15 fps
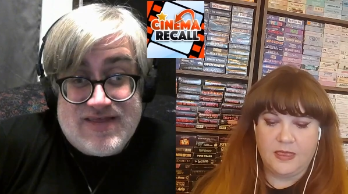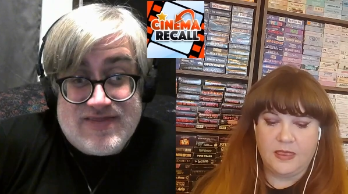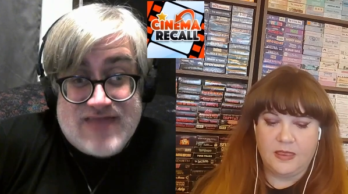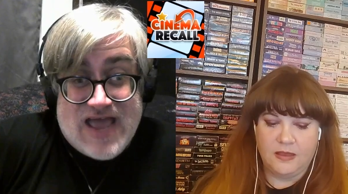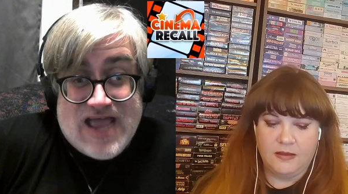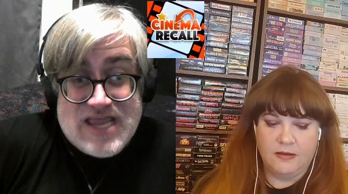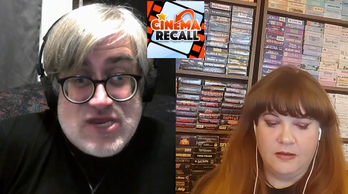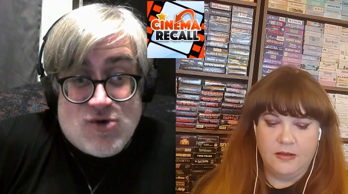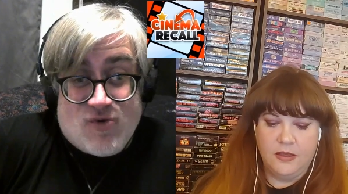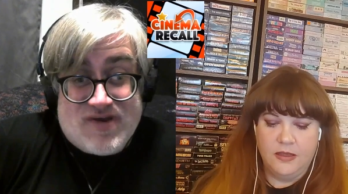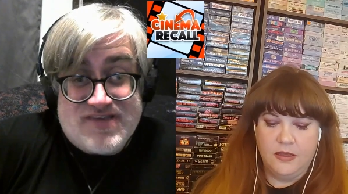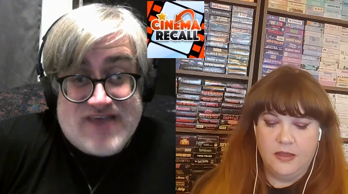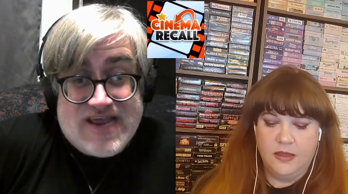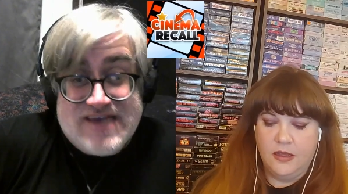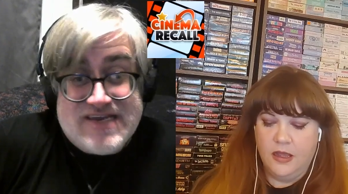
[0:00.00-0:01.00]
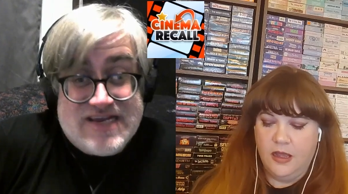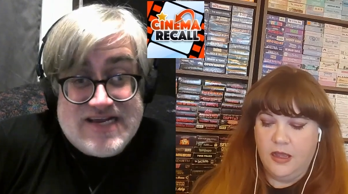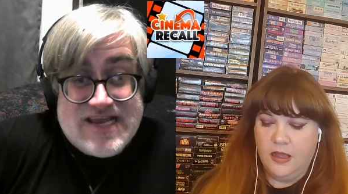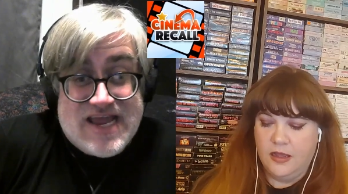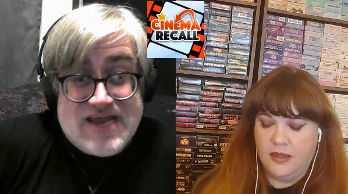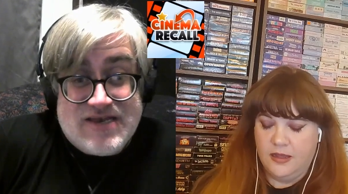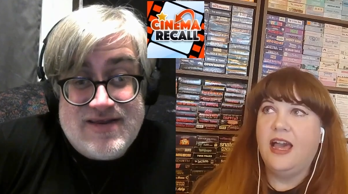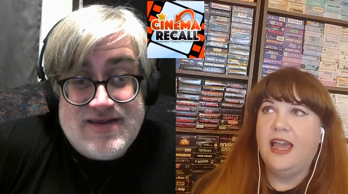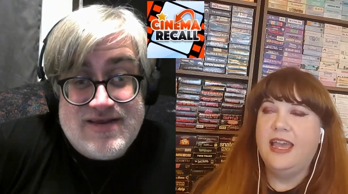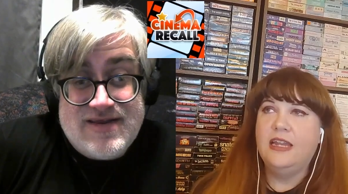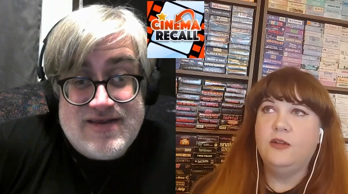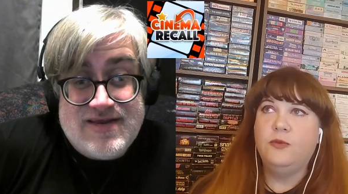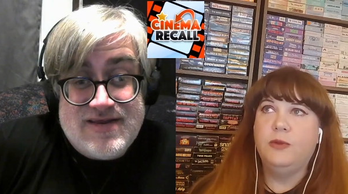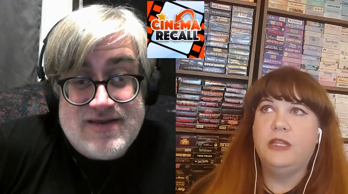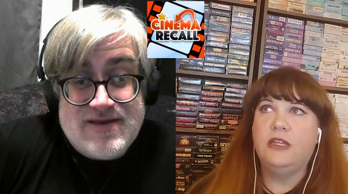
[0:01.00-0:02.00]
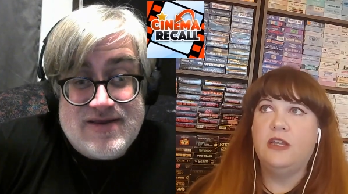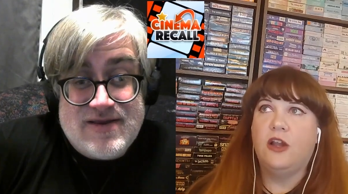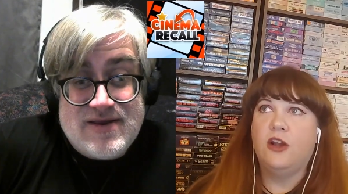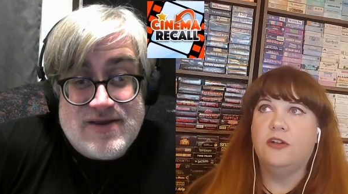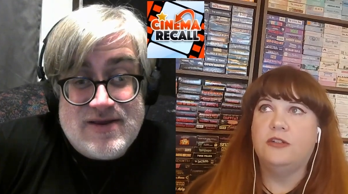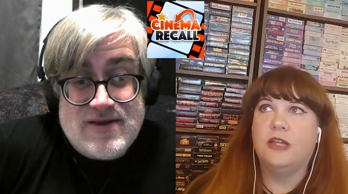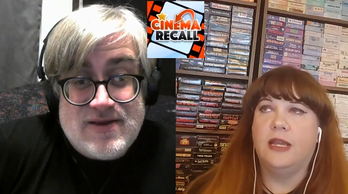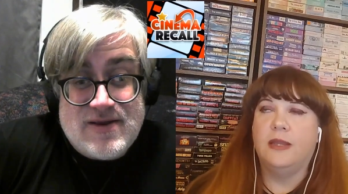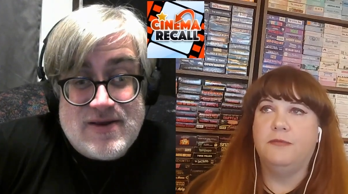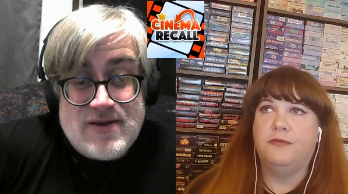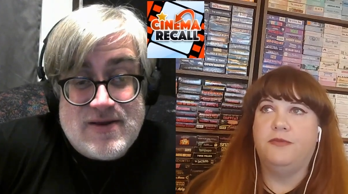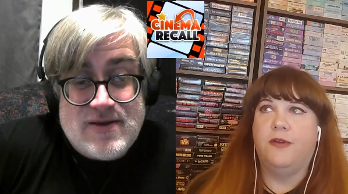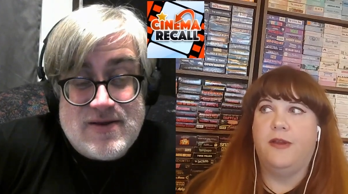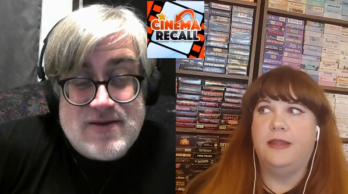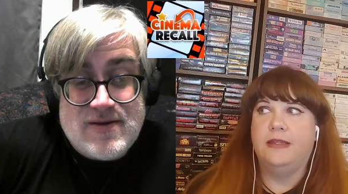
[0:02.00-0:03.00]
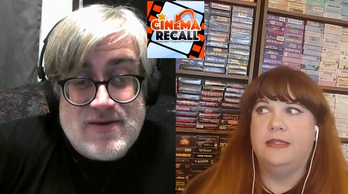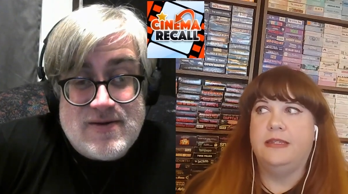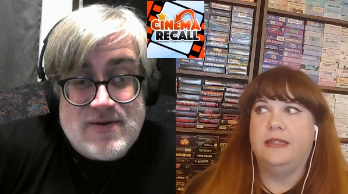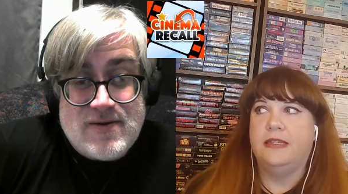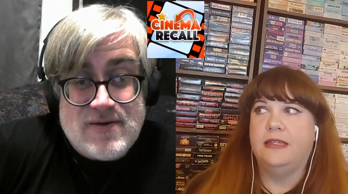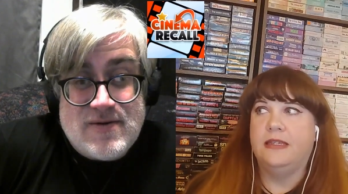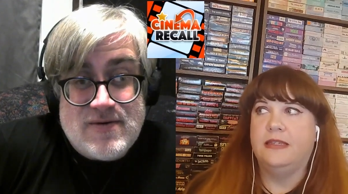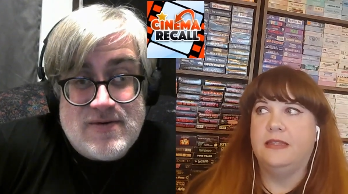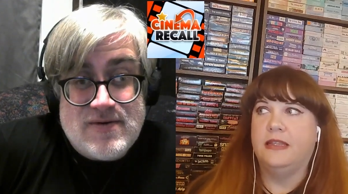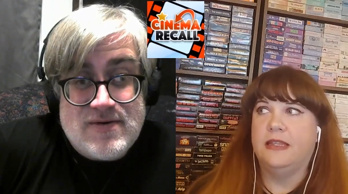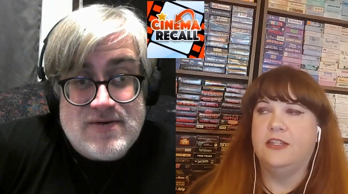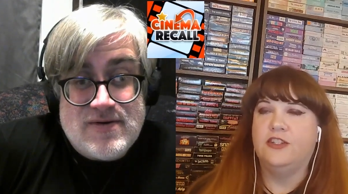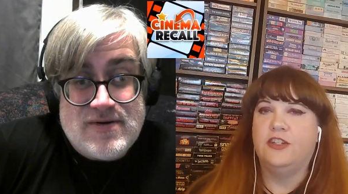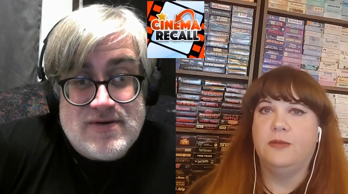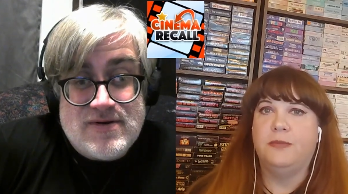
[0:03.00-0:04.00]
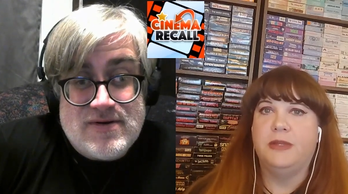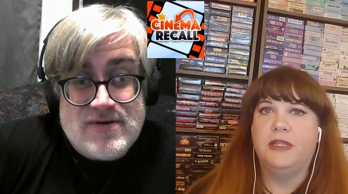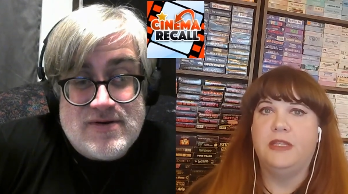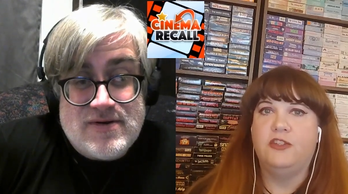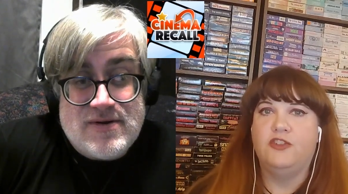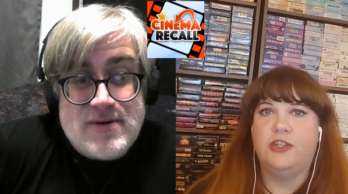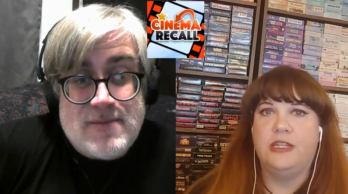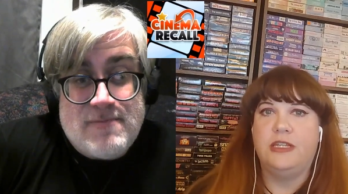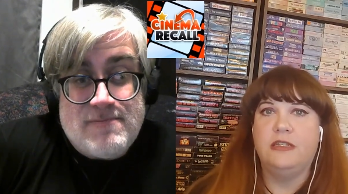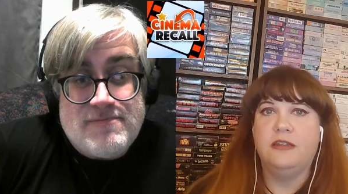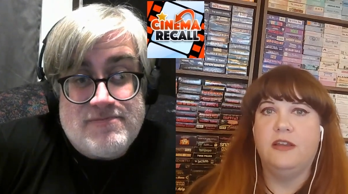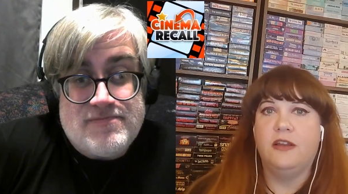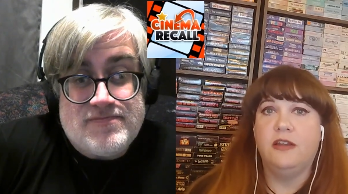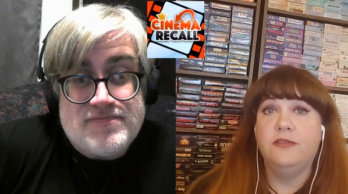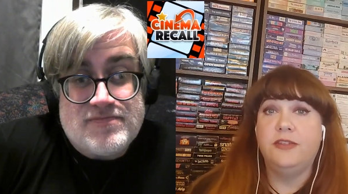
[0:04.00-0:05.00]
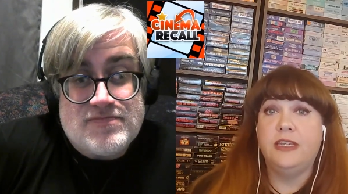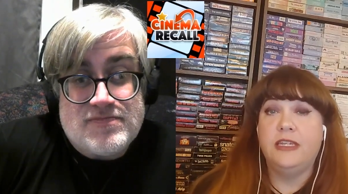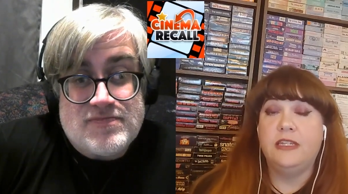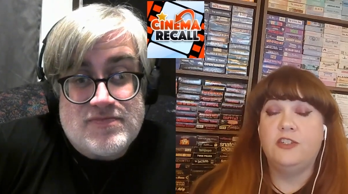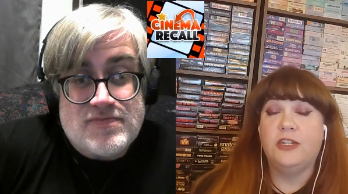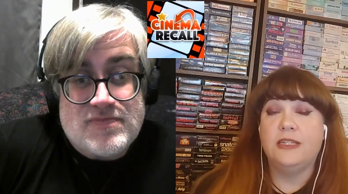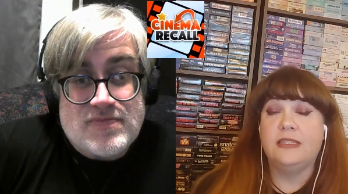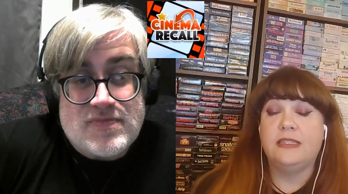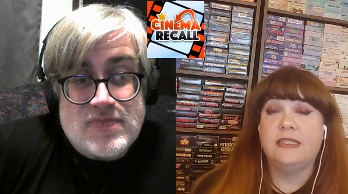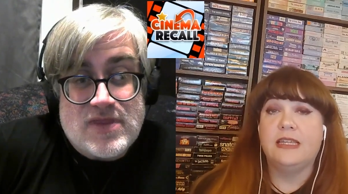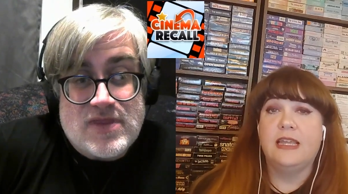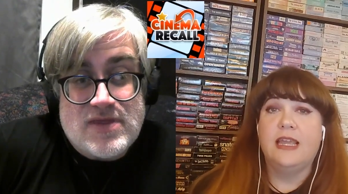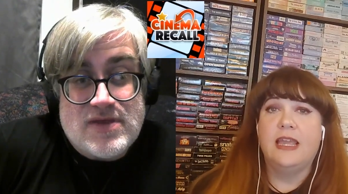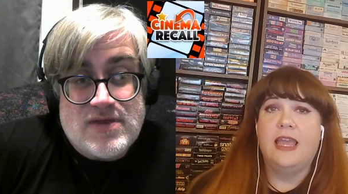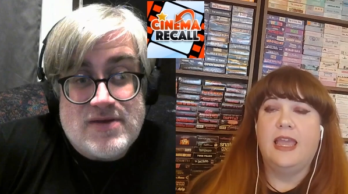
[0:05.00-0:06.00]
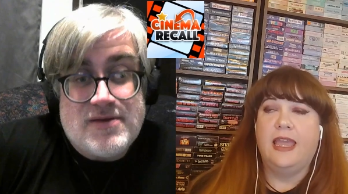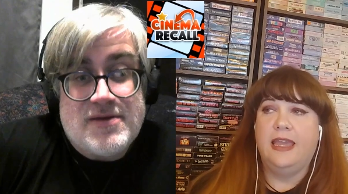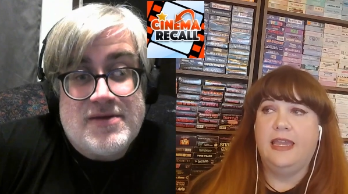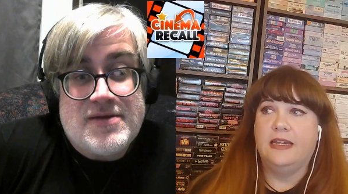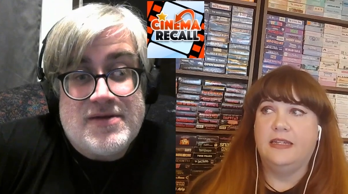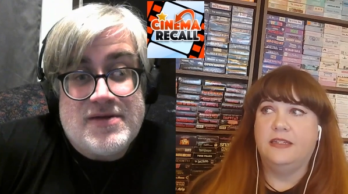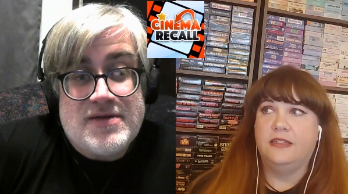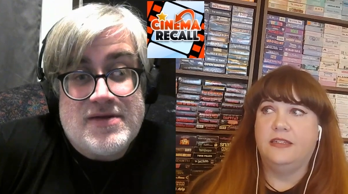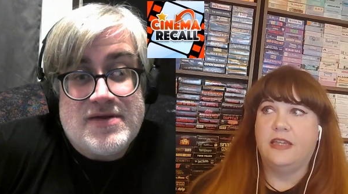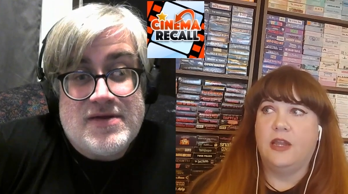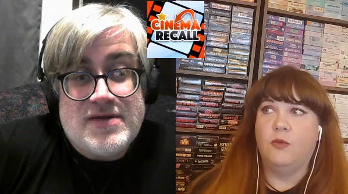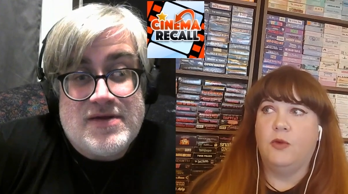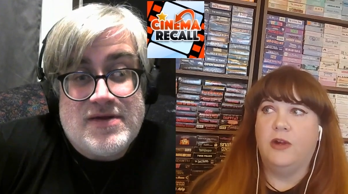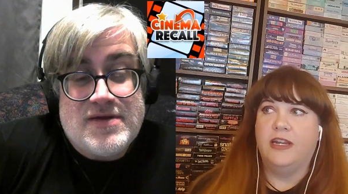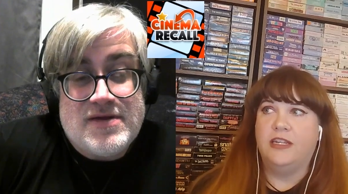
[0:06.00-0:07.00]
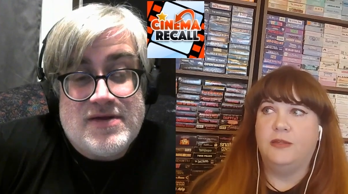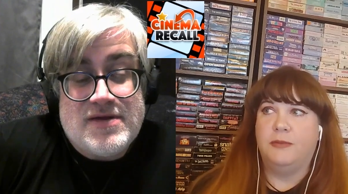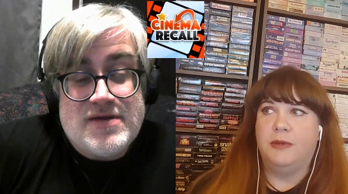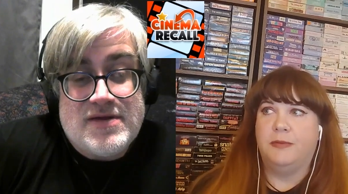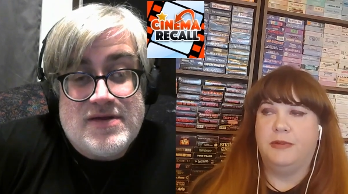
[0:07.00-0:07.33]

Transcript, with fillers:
Speaker 1: that you were saying to get.
Speaker 2: I had a really hard time finding The Legend of Billie Jean on VHS, and I wanted to be